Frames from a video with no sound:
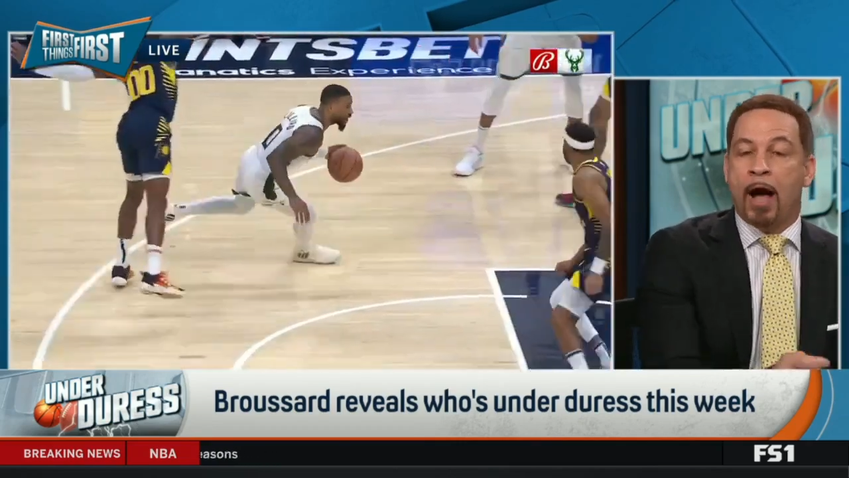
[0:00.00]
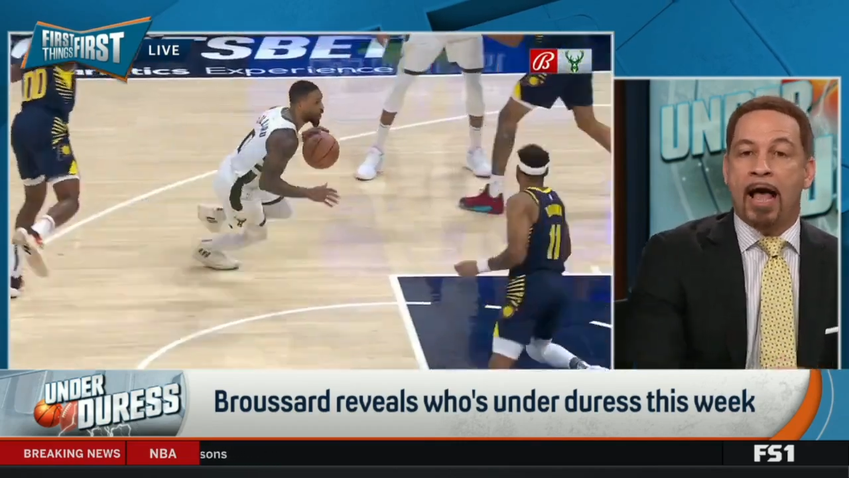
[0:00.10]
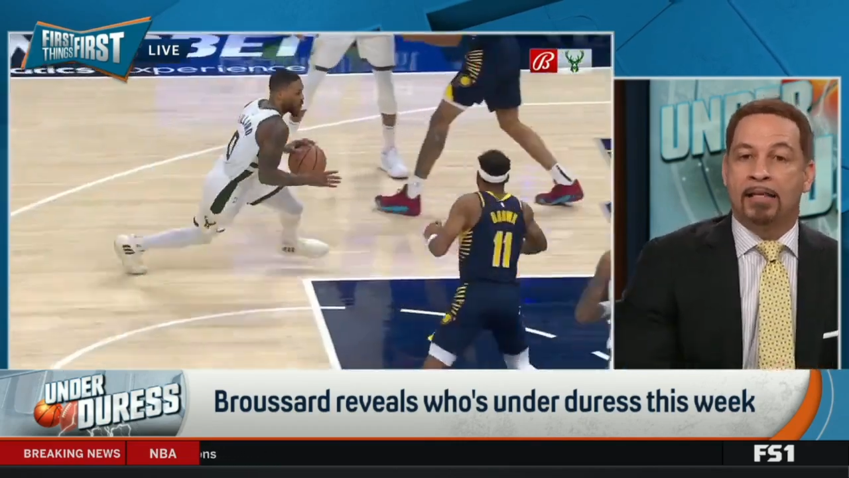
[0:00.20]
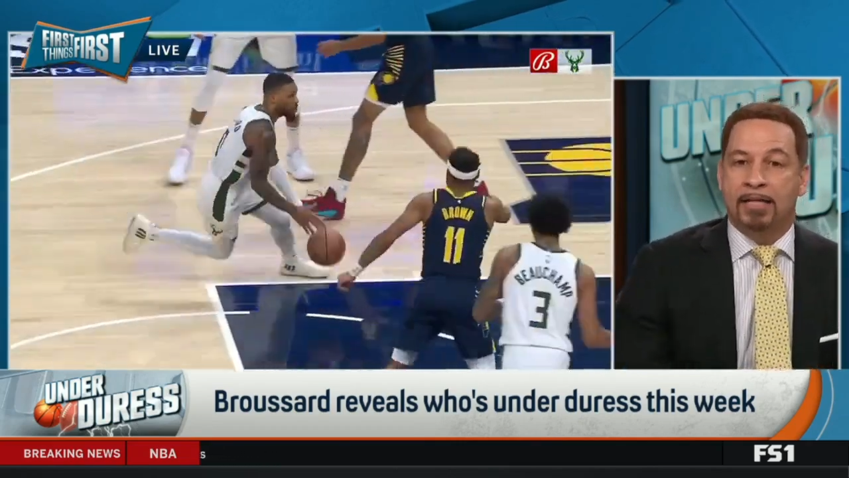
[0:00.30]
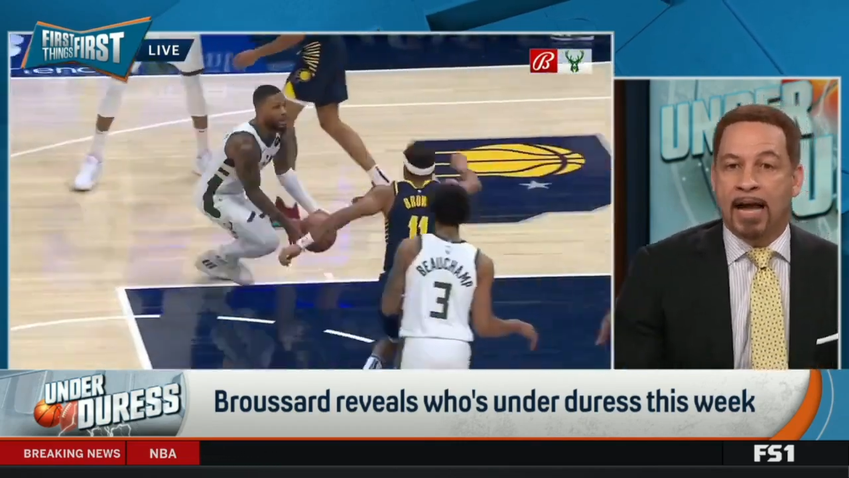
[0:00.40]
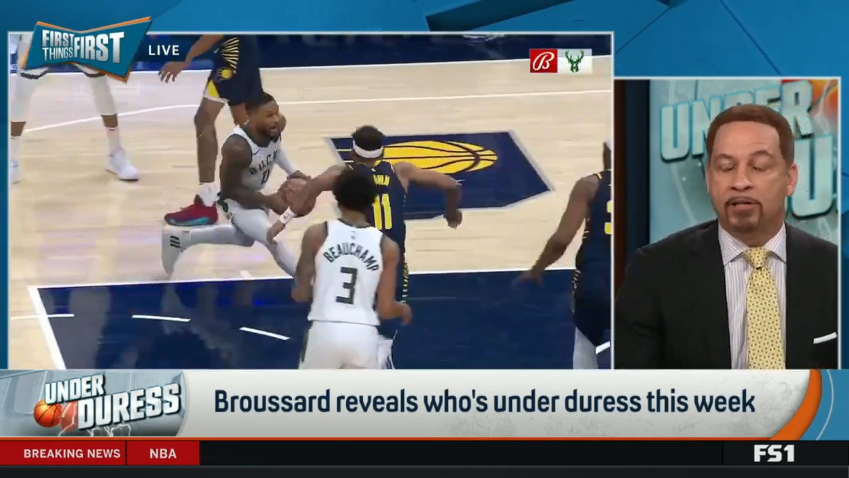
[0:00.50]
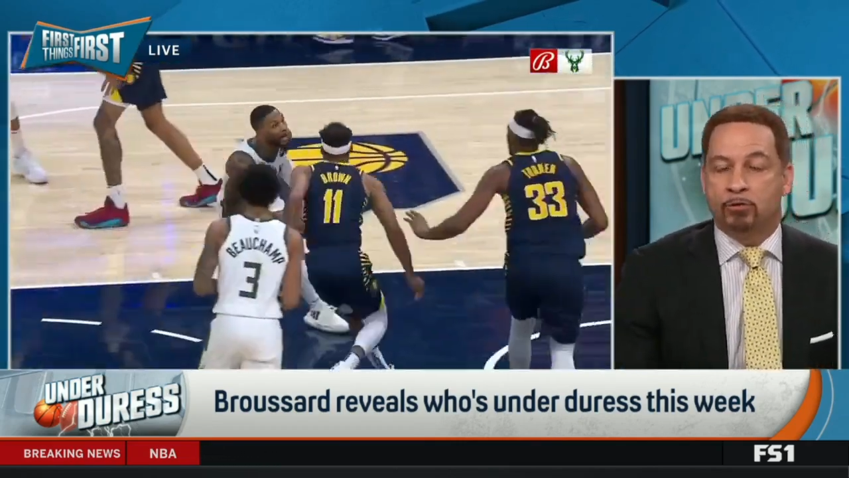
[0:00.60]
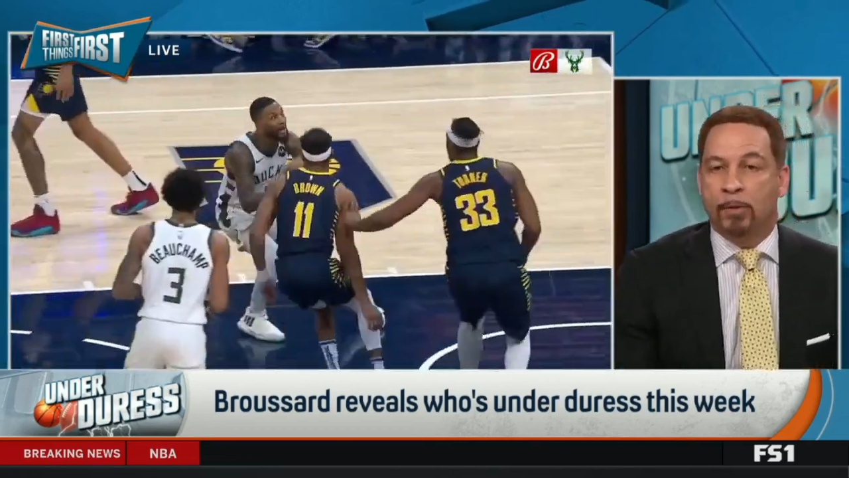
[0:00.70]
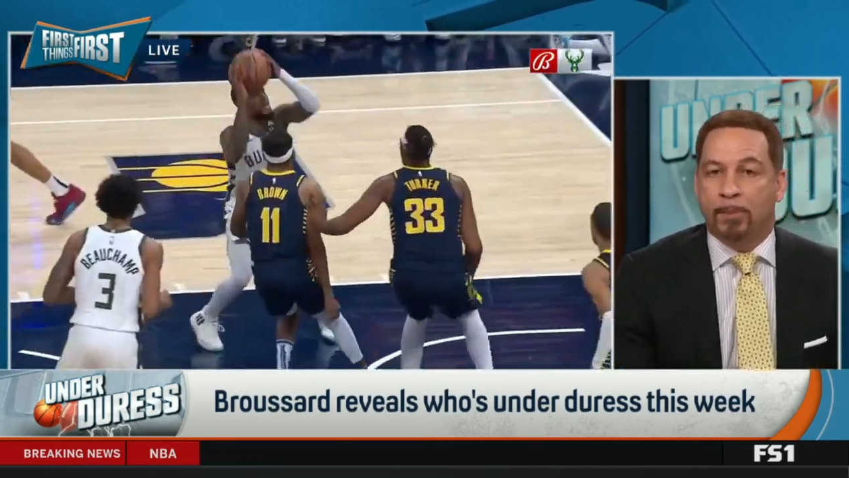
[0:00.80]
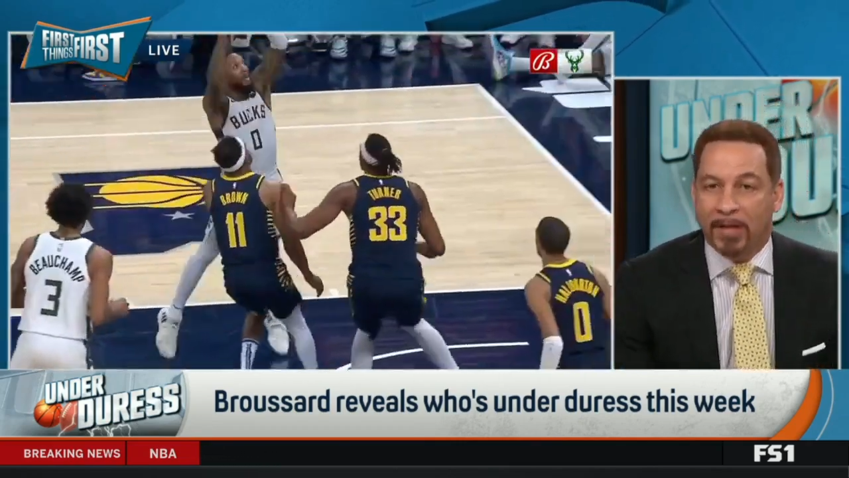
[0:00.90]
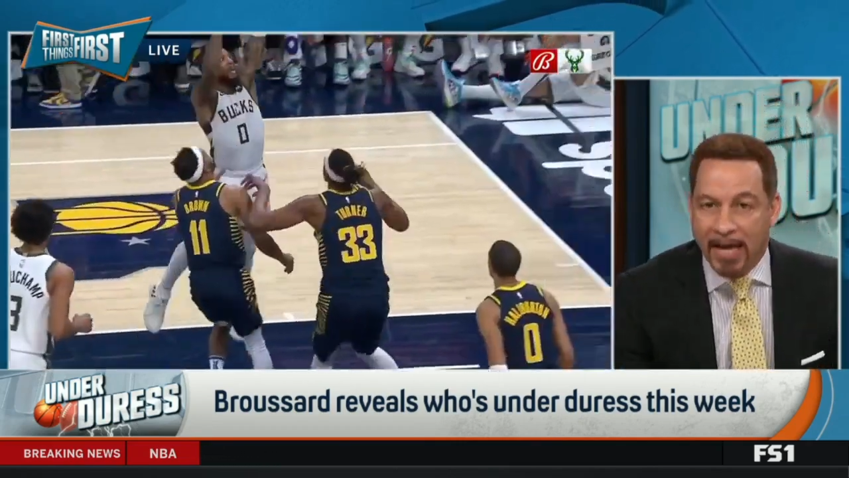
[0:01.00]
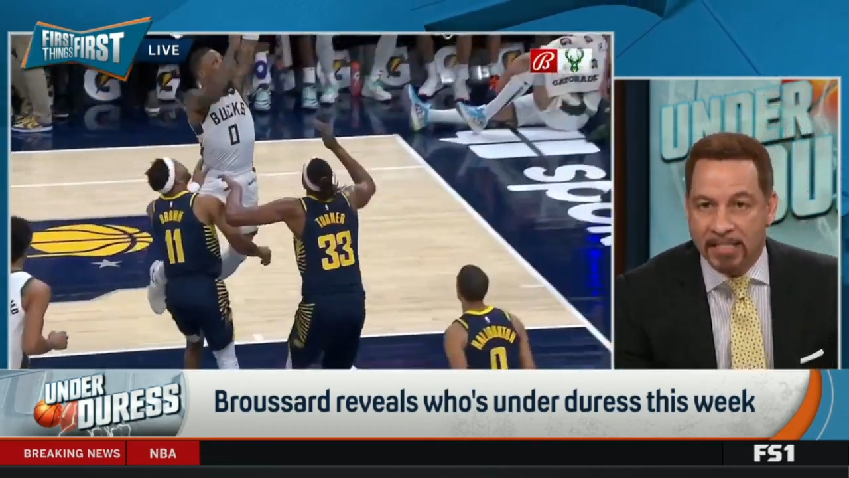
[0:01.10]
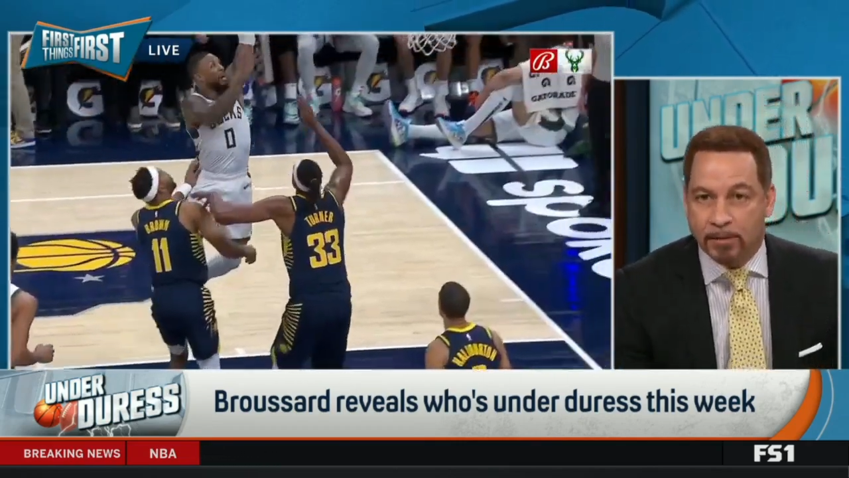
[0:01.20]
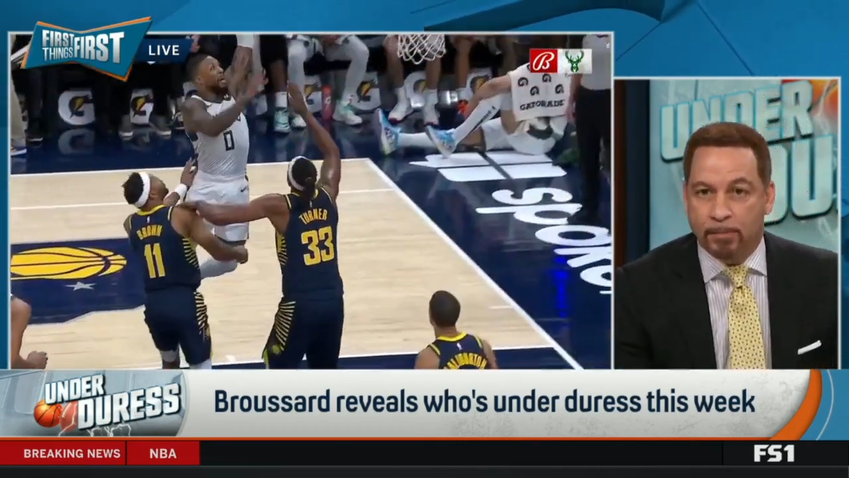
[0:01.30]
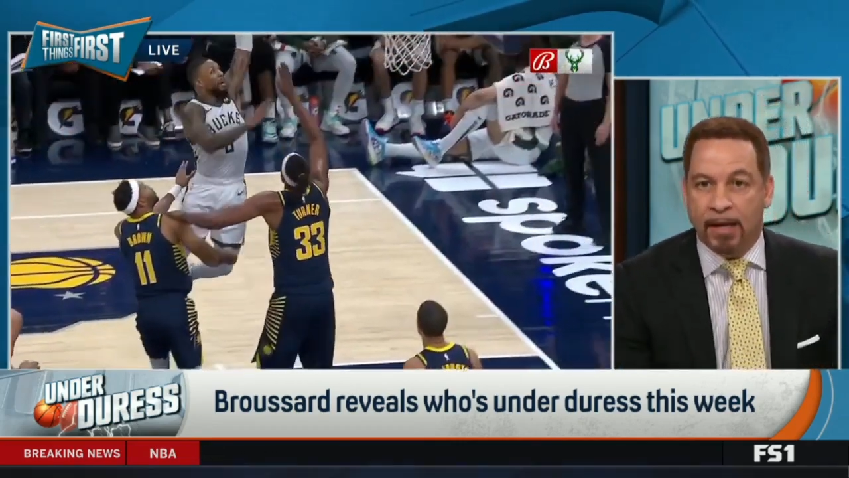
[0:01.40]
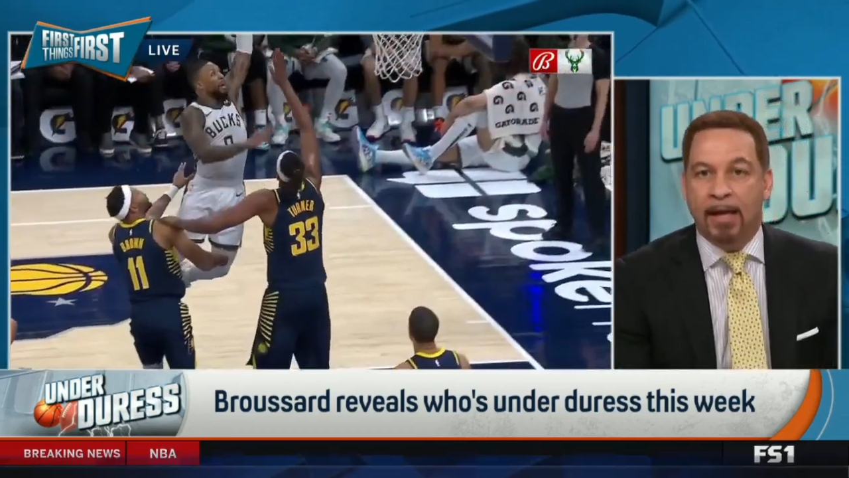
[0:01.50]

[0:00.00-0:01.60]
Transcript: Holiday's replacement.